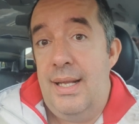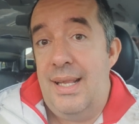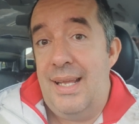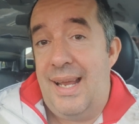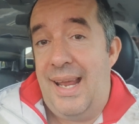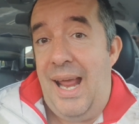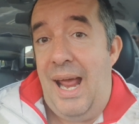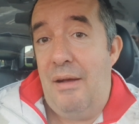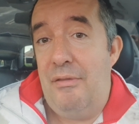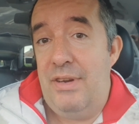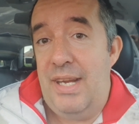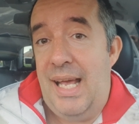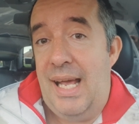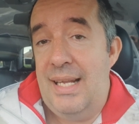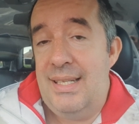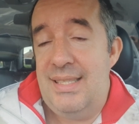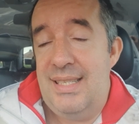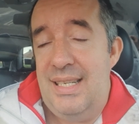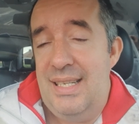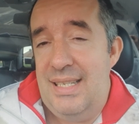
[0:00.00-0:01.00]
The
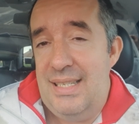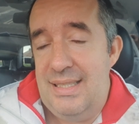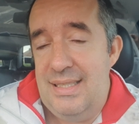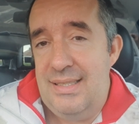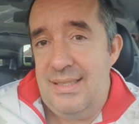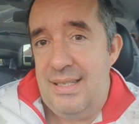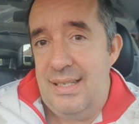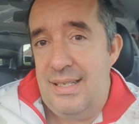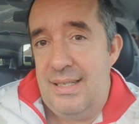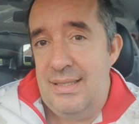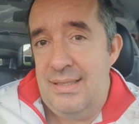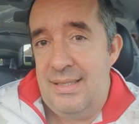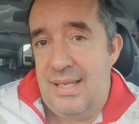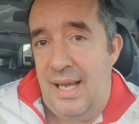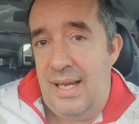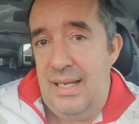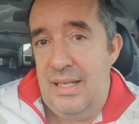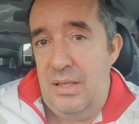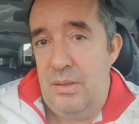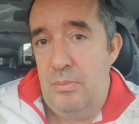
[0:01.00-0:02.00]
caveat is it can
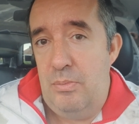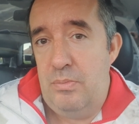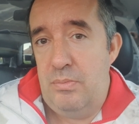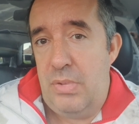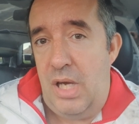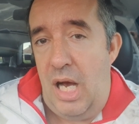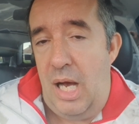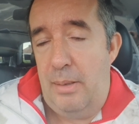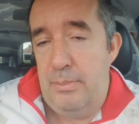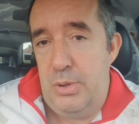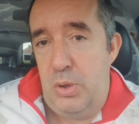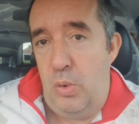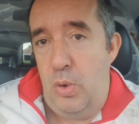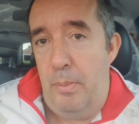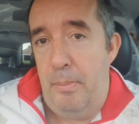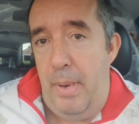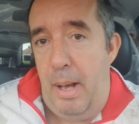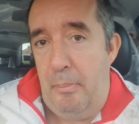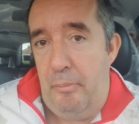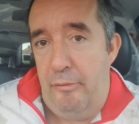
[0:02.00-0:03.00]
take them up to
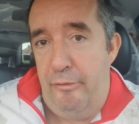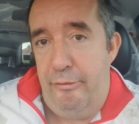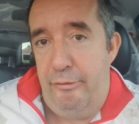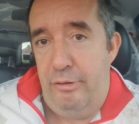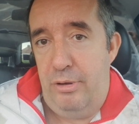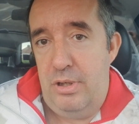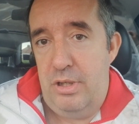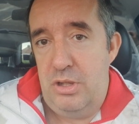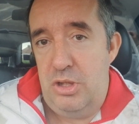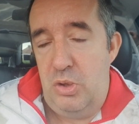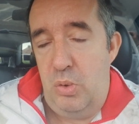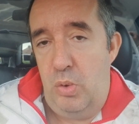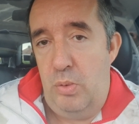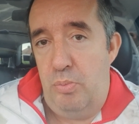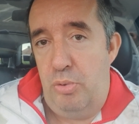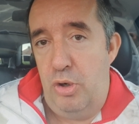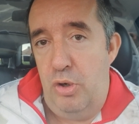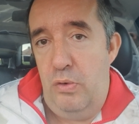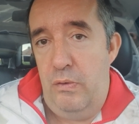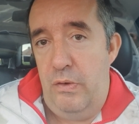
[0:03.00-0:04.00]
a month to
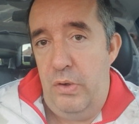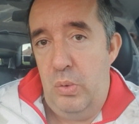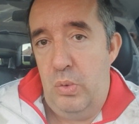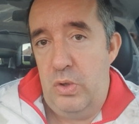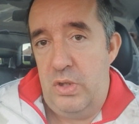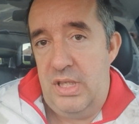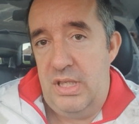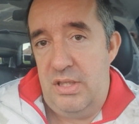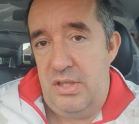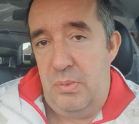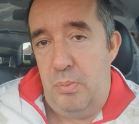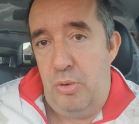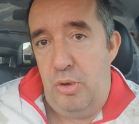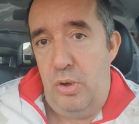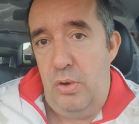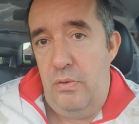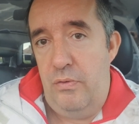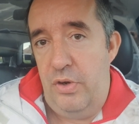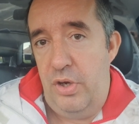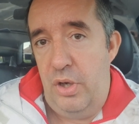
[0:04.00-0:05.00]
approve you or
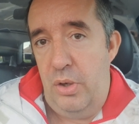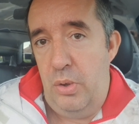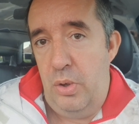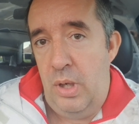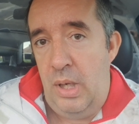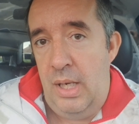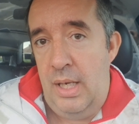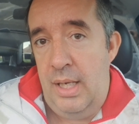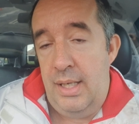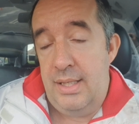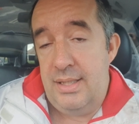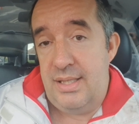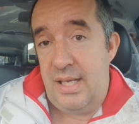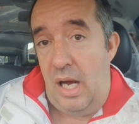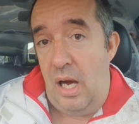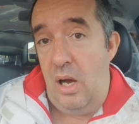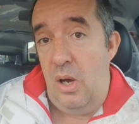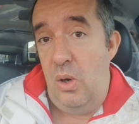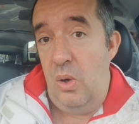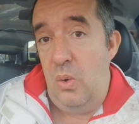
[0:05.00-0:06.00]
disapprove you.
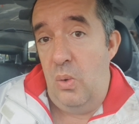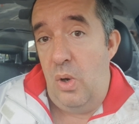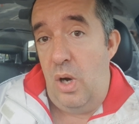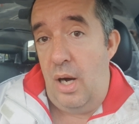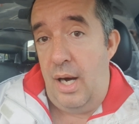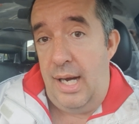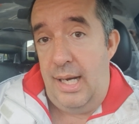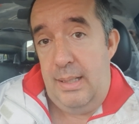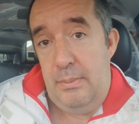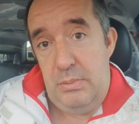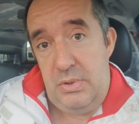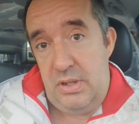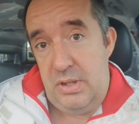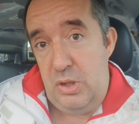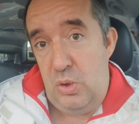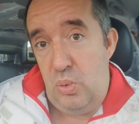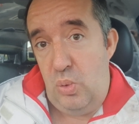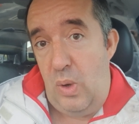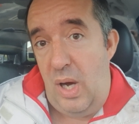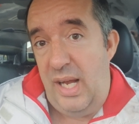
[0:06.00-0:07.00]
So I am
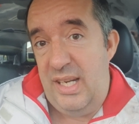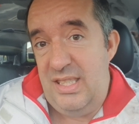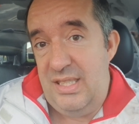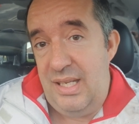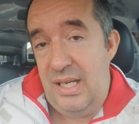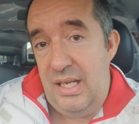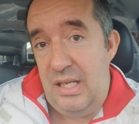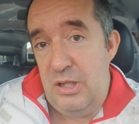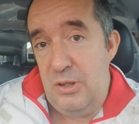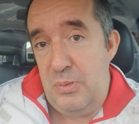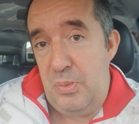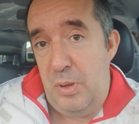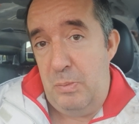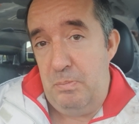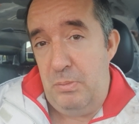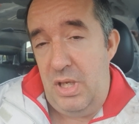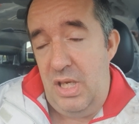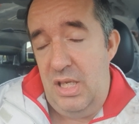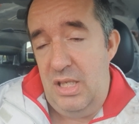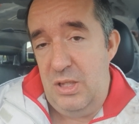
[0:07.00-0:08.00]
still waiting. It's been,
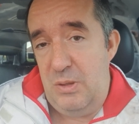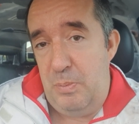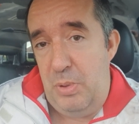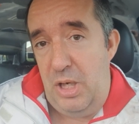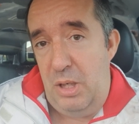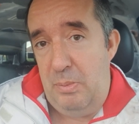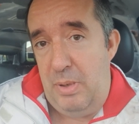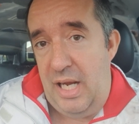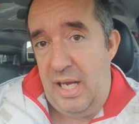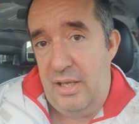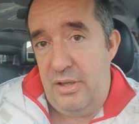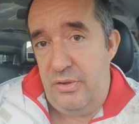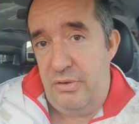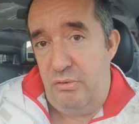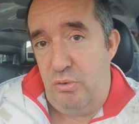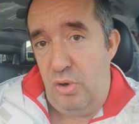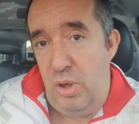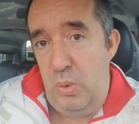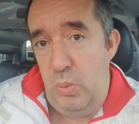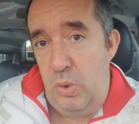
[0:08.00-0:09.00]
it's been about
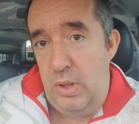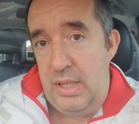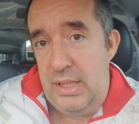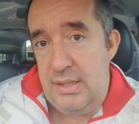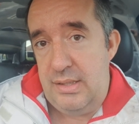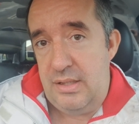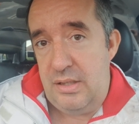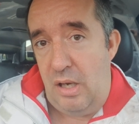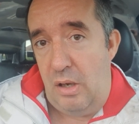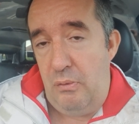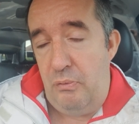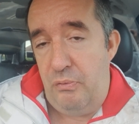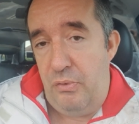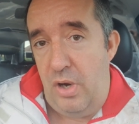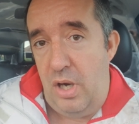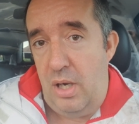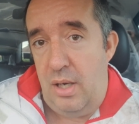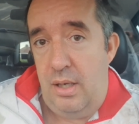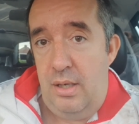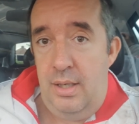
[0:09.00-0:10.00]
three weeks so
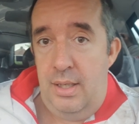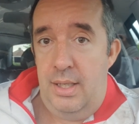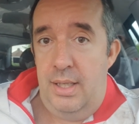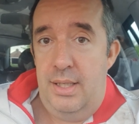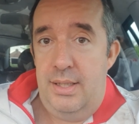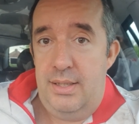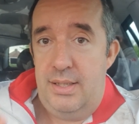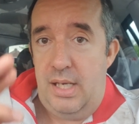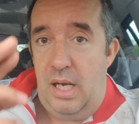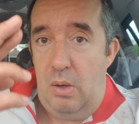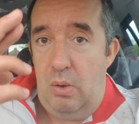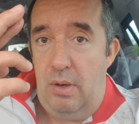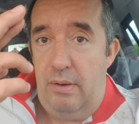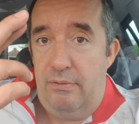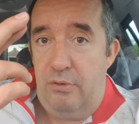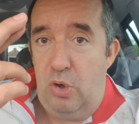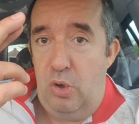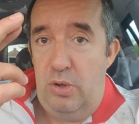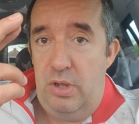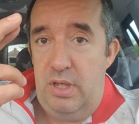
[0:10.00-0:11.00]
far. So
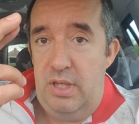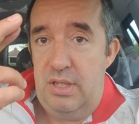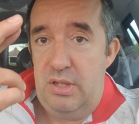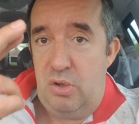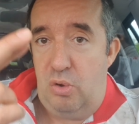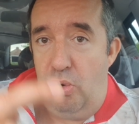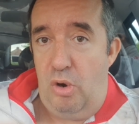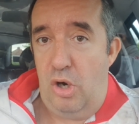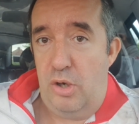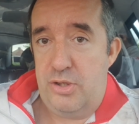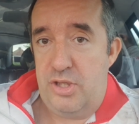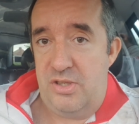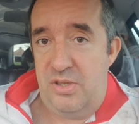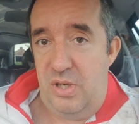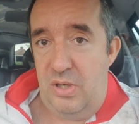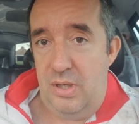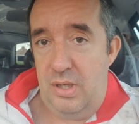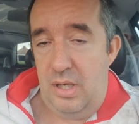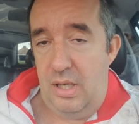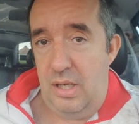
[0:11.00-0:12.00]
I've got these
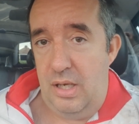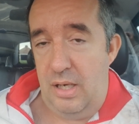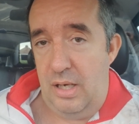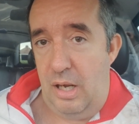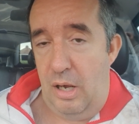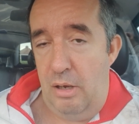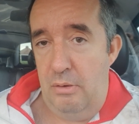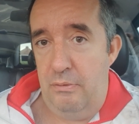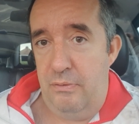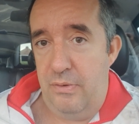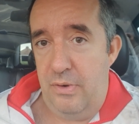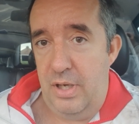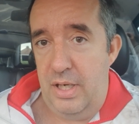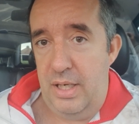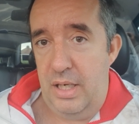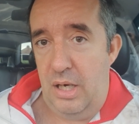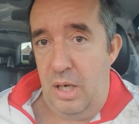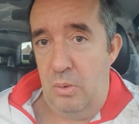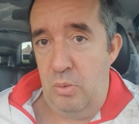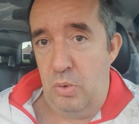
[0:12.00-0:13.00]
crossed and
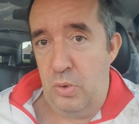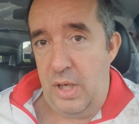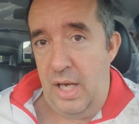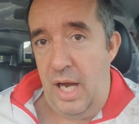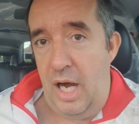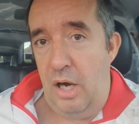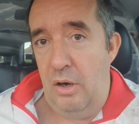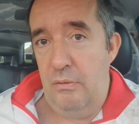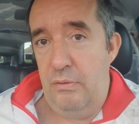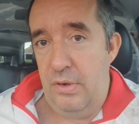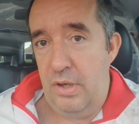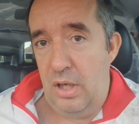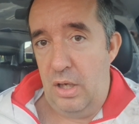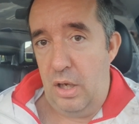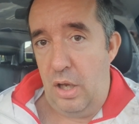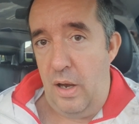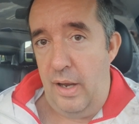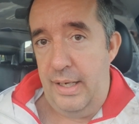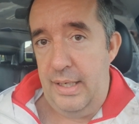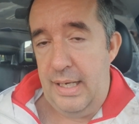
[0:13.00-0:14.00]
hopefully I will get over the
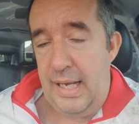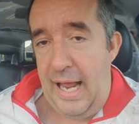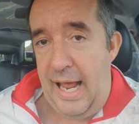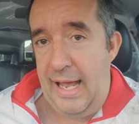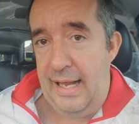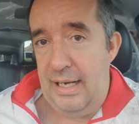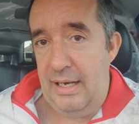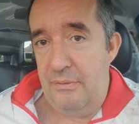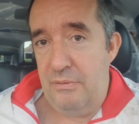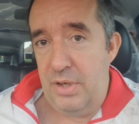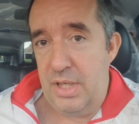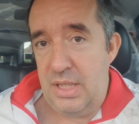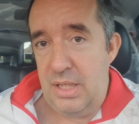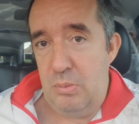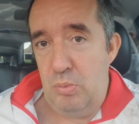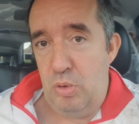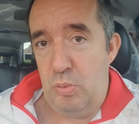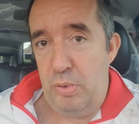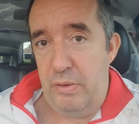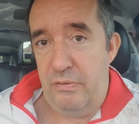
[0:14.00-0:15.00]
line and
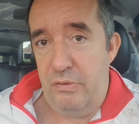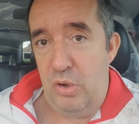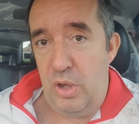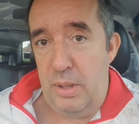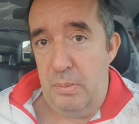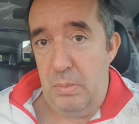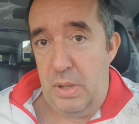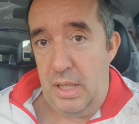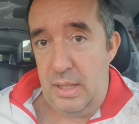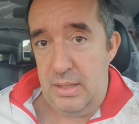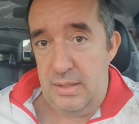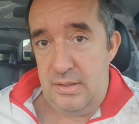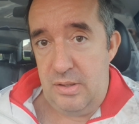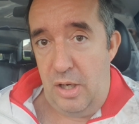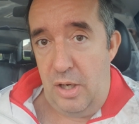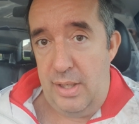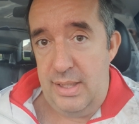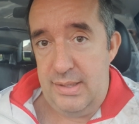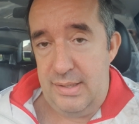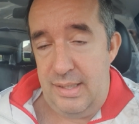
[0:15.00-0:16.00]
everything will be fully
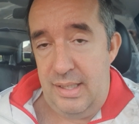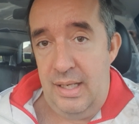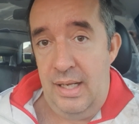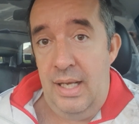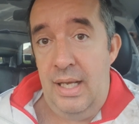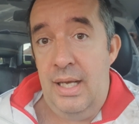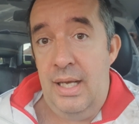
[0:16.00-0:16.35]
monetized.